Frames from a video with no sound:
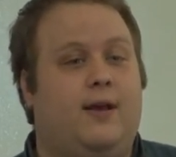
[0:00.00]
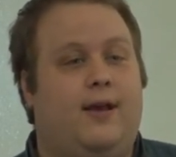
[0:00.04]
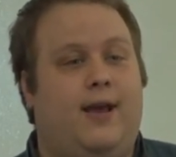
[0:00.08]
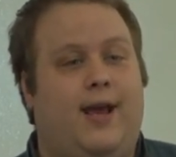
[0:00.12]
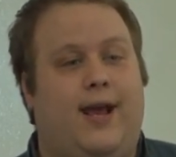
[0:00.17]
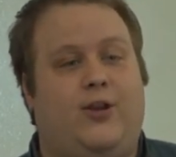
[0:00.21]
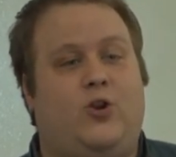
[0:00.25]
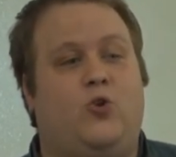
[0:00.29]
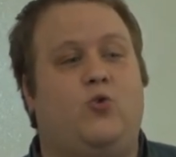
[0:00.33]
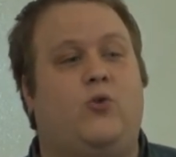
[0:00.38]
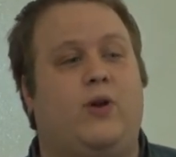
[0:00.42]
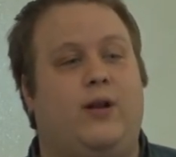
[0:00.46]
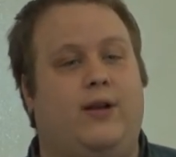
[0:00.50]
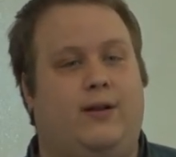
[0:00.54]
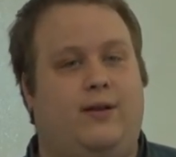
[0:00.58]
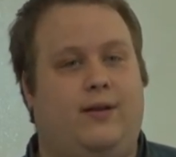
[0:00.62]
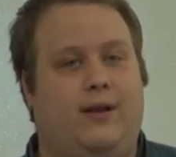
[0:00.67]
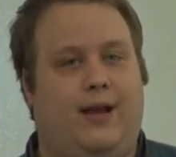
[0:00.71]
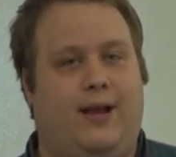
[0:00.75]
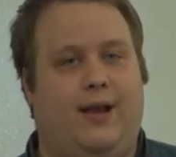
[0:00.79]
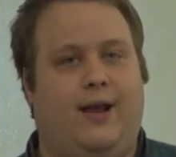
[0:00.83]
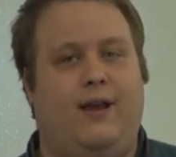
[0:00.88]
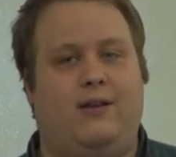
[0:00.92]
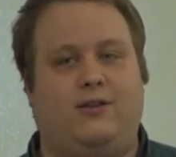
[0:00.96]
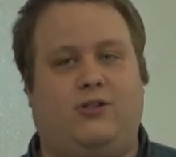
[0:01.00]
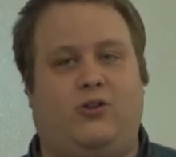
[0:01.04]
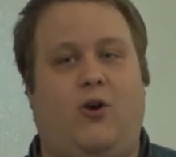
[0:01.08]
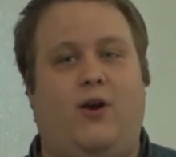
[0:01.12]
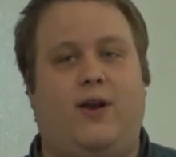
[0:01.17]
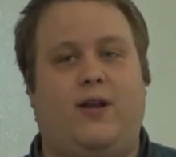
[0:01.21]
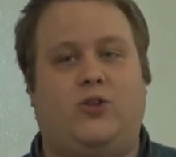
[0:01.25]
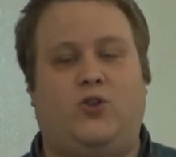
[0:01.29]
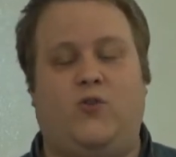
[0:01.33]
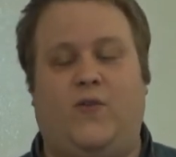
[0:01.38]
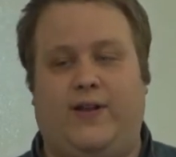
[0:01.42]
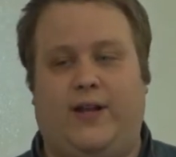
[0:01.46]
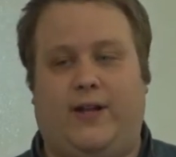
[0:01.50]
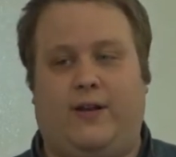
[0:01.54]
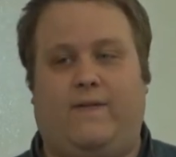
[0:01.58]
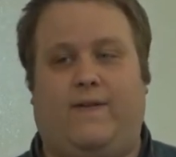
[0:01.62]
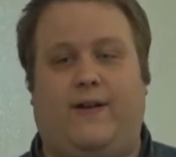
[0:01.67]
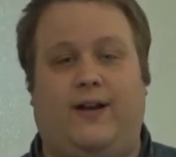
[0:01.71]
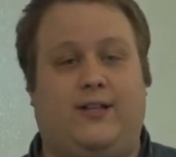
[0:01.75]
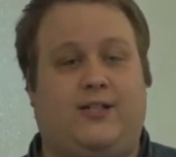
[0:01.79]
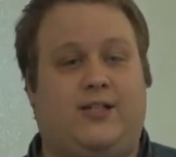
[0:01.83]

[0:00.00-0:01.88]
and you can, as long as you identify a